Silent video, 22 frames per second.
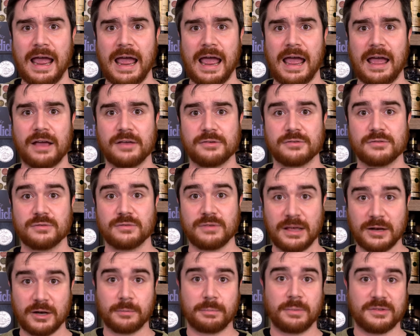has
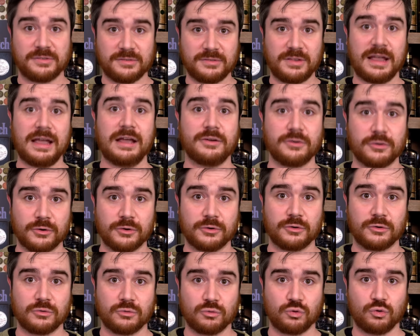set up a
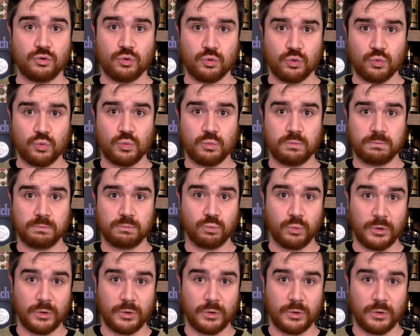standard to